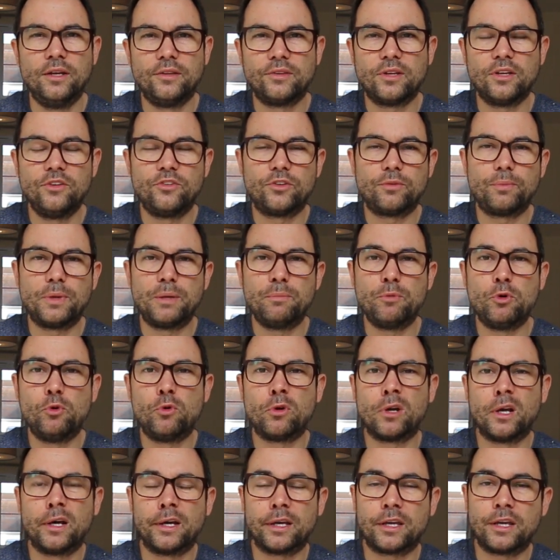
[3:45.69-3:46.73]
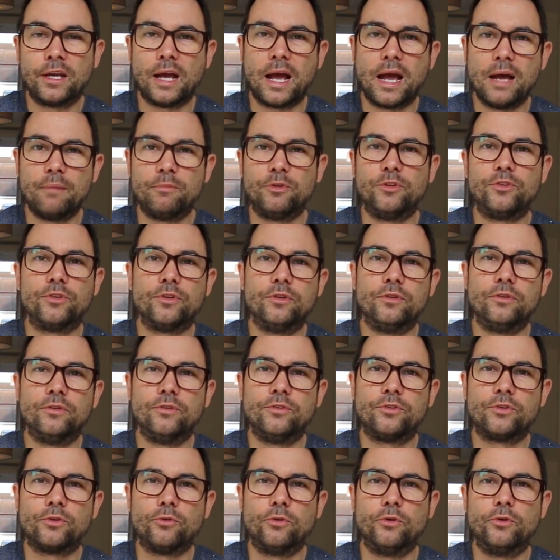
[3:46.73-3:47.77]
tends to be more like your
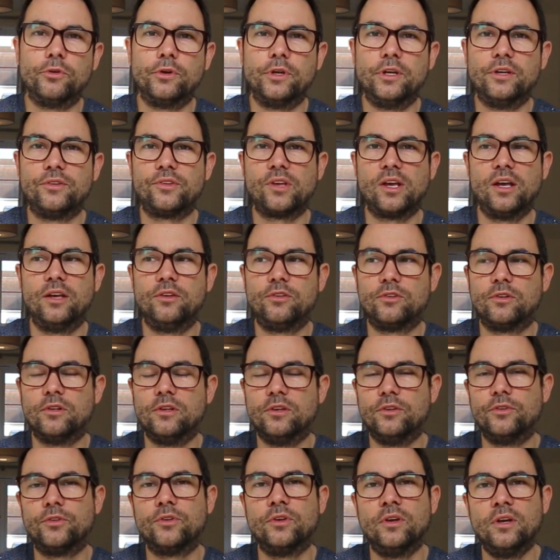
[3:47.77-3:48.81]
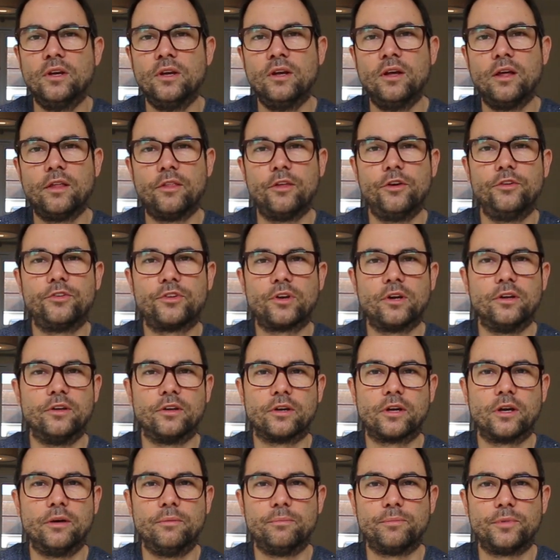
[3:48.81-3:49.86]
Amazons or your Teslas, those kind
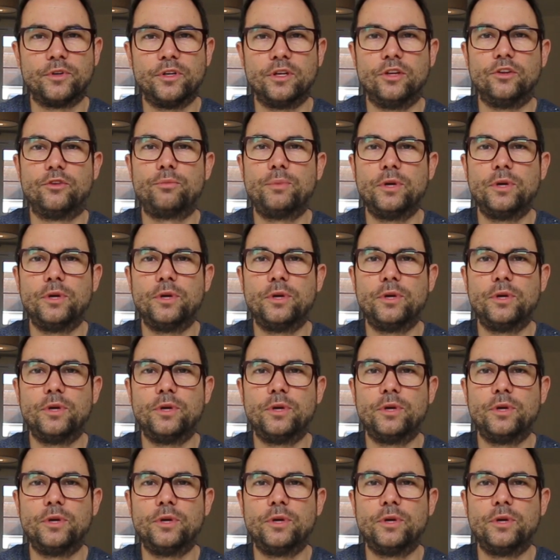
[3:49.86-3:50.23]
of companies.